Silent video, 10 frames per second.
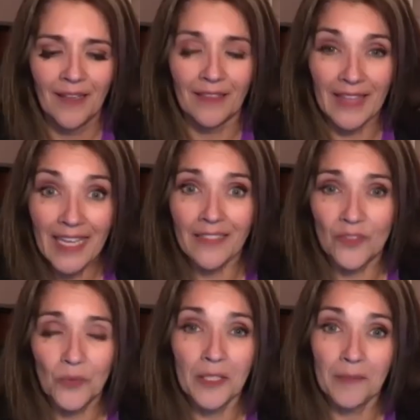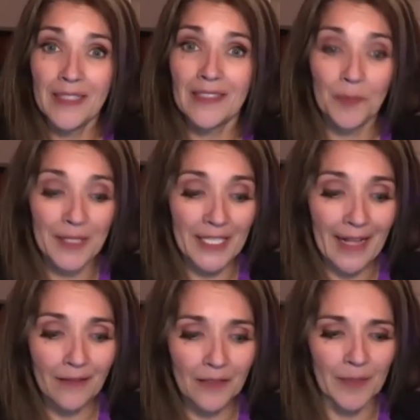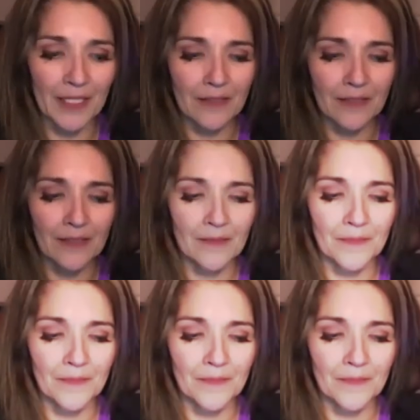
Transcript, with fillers: That's what it means to be an alchemist.